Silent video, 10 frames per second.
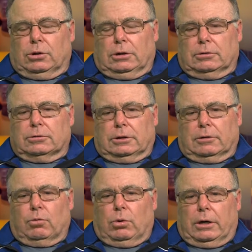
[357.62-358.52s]
Well, it was
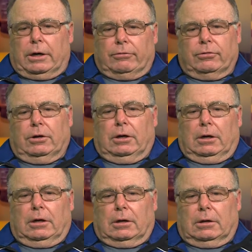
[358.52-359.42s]
like water
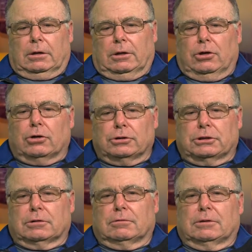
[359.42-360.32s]
skiing on the
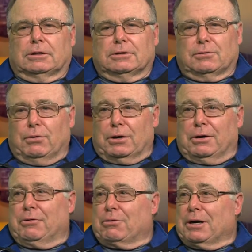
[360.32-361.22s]
ocean when it's
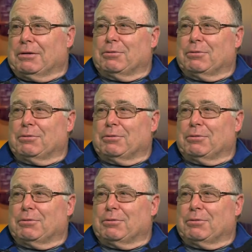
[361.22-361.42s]
very rough.